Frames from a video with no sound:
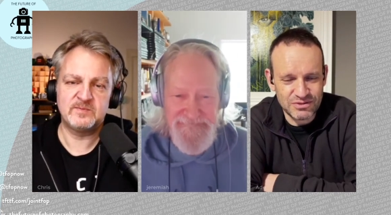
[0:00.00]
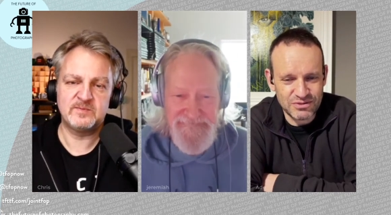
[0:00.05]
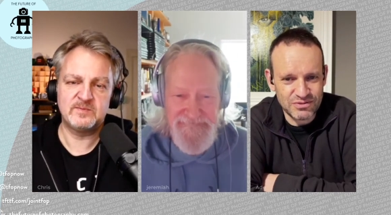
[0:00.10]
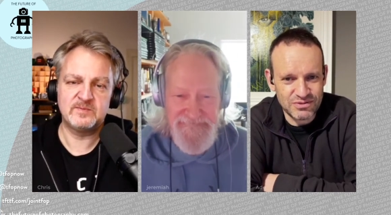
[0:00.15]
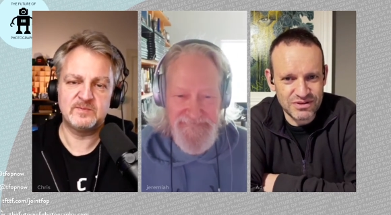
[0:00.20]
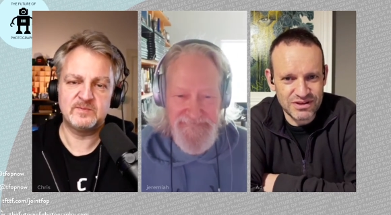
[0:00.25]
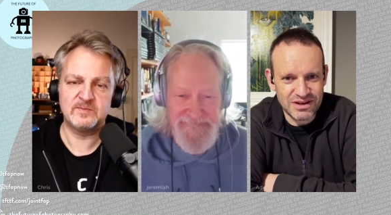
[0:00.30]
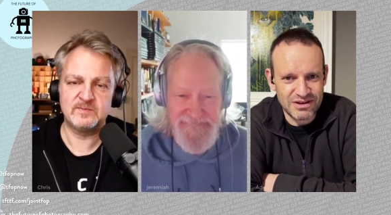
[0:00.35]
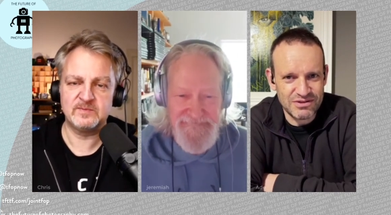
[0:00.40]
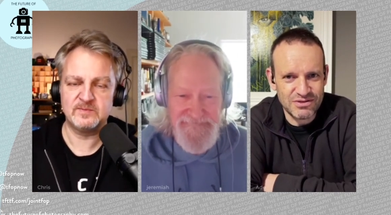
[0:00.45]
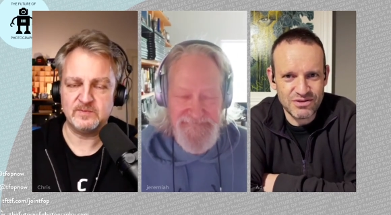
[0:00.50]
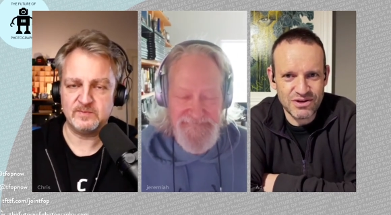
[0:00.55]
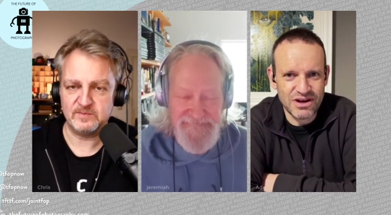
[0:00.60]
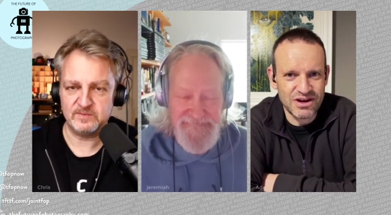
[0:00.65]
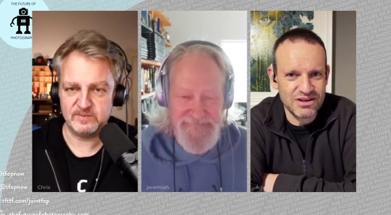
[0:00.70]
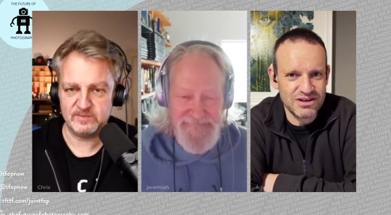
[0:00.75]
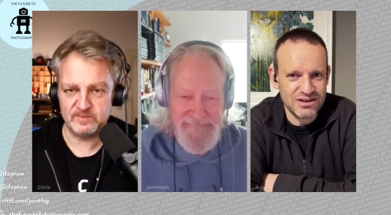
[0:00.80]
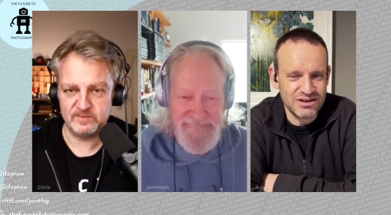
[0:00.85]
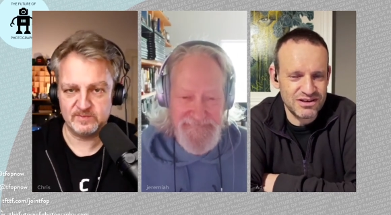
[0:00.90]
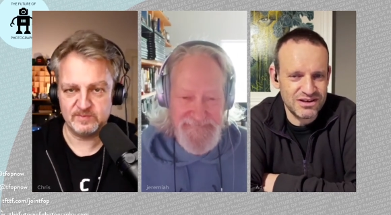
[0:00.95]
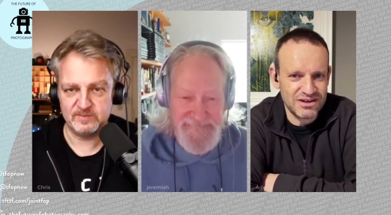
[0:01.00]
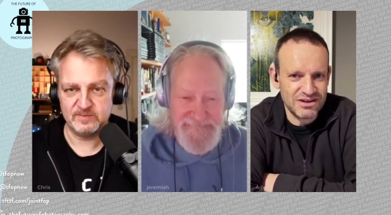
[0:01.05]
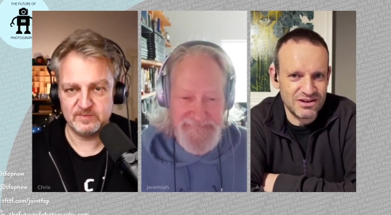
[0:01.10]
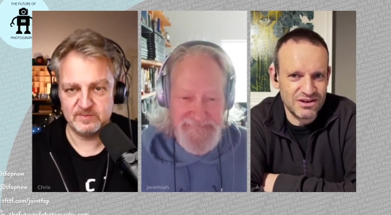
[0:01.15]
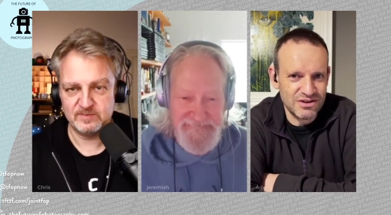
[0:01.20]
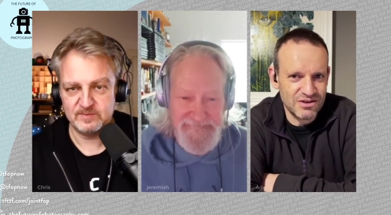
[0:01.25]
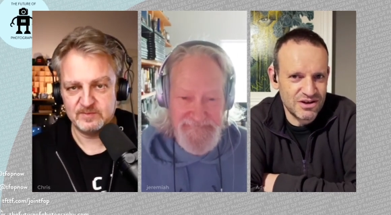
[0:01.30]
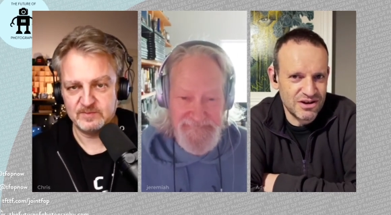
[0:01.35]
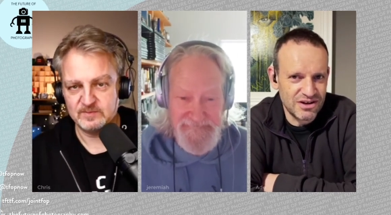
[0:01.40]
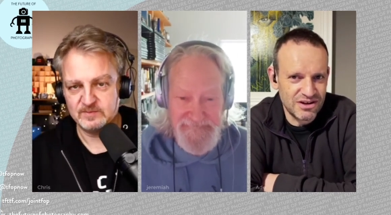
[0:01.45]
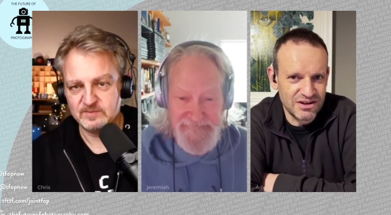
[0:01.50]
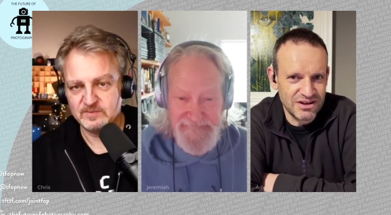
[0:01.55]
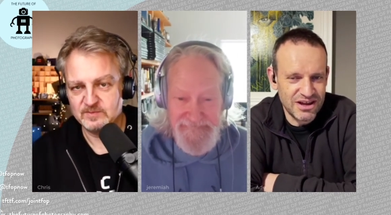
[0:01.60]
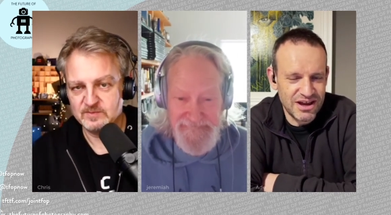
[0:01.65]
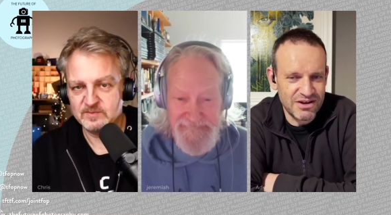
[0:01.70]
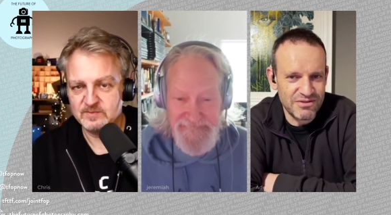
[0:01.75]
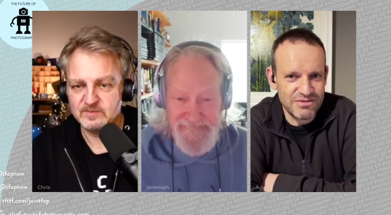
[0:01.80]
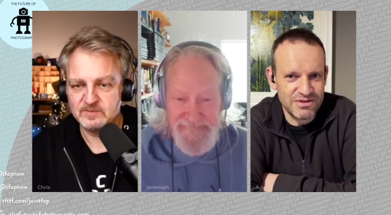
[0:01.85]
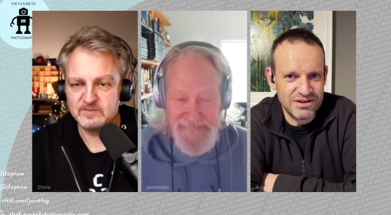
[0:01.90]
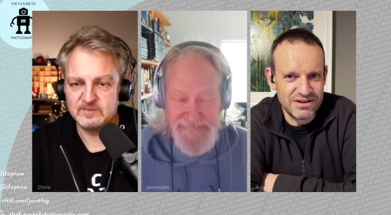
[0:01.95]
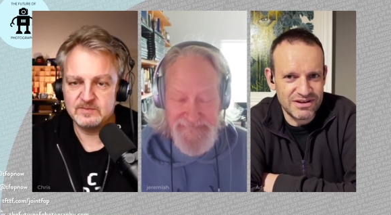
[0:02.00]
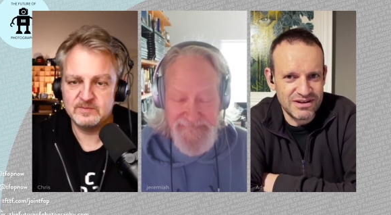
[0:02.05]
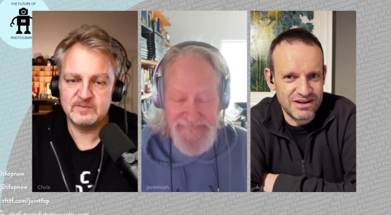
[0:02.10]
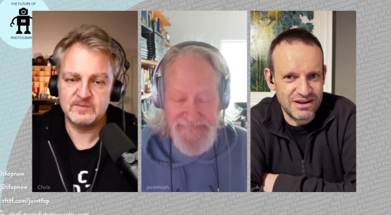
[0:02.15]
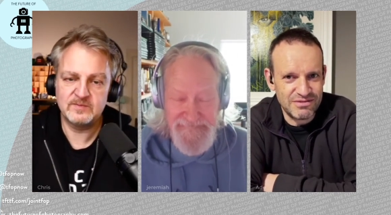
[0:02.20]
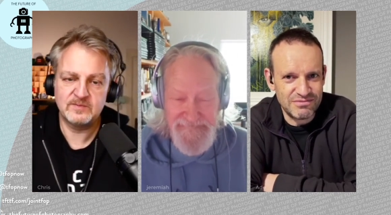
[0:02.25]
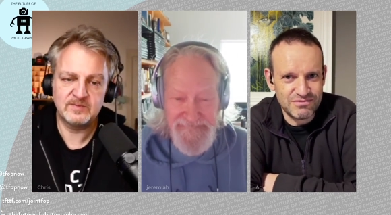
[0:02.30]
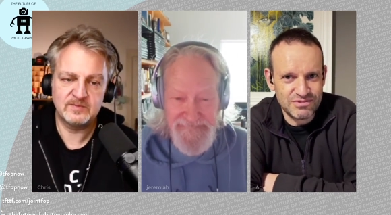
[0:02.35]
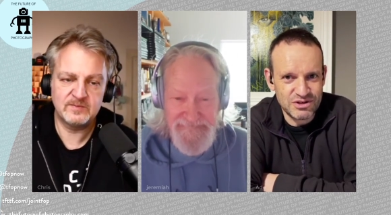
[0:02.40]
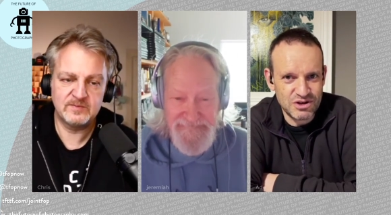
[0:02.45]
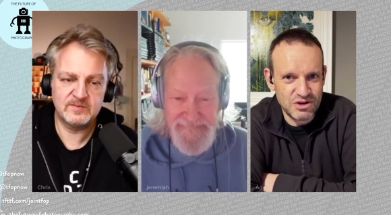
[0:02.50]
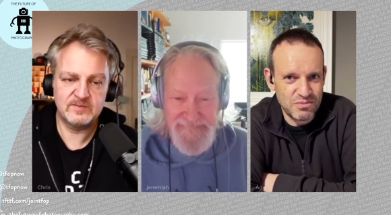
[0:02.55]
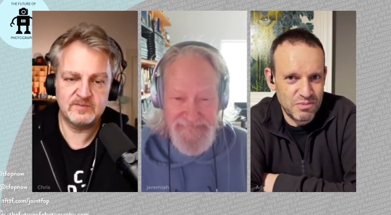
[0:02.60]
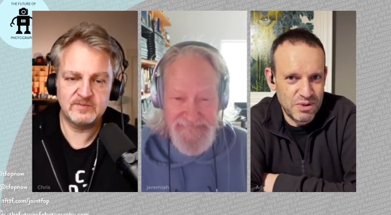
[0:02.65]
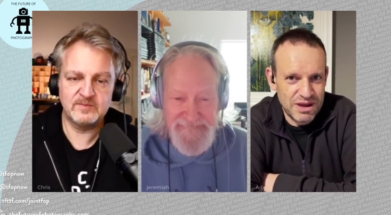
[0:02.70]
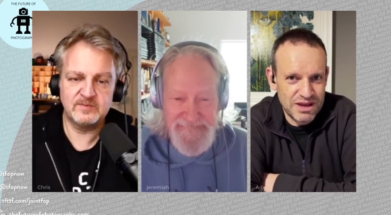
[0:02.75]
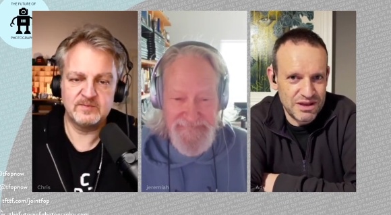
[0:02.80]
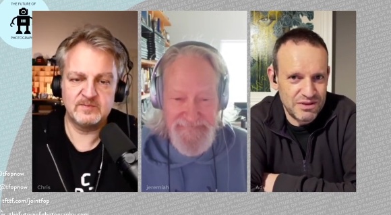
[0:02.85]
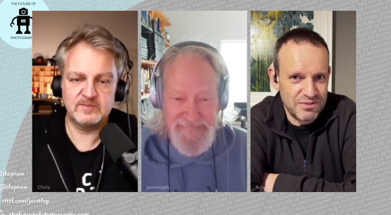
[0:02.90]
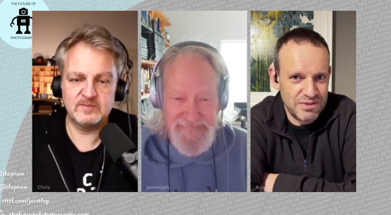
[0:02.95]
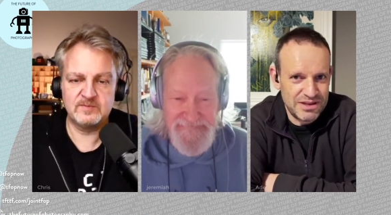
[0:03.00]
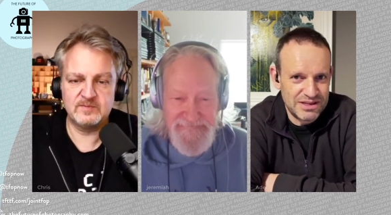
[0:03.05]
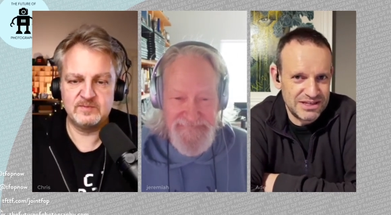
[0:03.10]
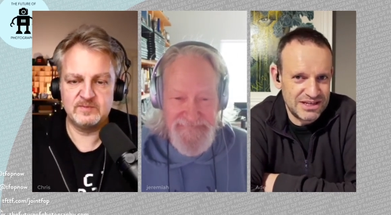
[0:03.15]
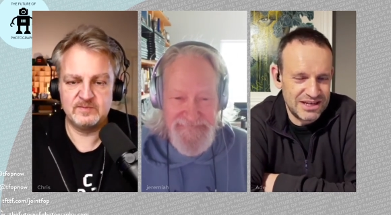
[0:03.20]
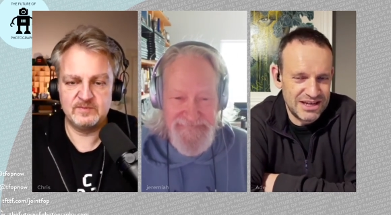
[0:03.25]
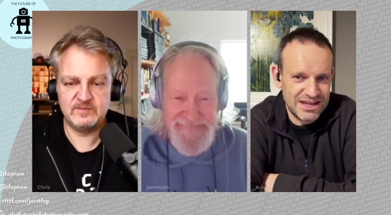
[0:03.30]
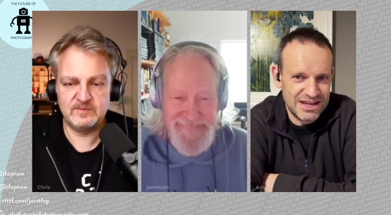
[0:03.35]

Speaker 1: or you know, you can't go and, you know, shoot penguins in